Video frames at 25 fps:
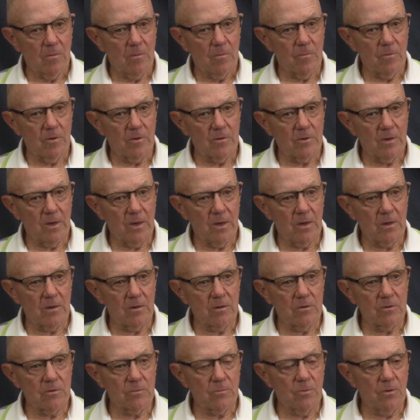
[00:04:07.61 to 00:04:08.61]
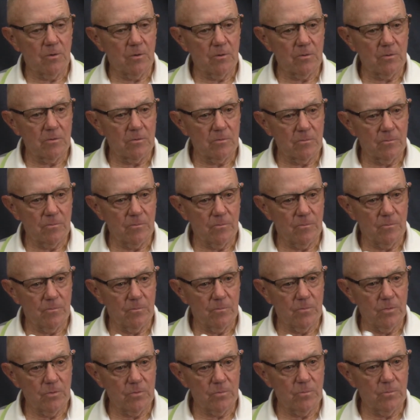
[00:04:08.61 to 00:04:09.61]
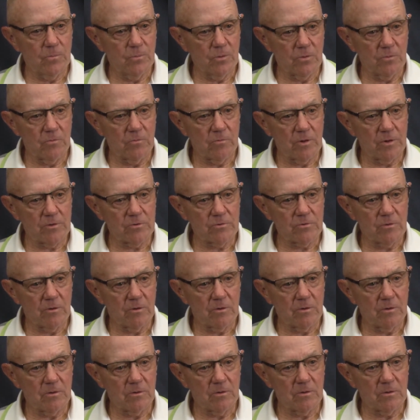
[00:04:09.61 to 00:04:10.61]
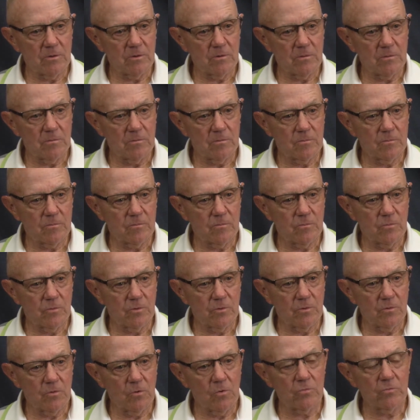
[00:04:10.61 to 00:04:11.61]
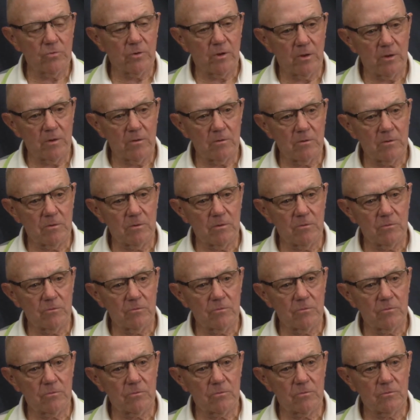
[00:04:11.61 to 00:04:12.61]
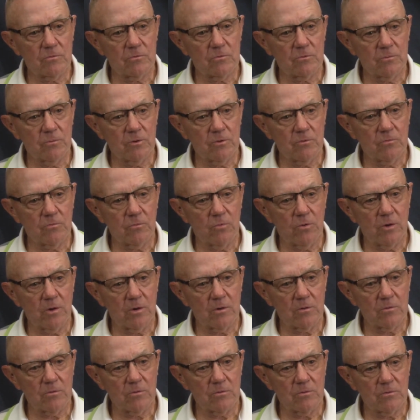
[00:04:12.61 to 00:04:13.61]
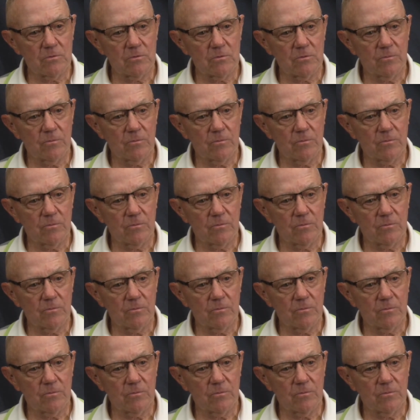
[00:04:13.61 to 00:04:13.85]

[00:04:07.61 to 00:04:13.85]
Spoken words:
my dad and his partner put a restaurant in where Old Town is, Smith and Wagner's.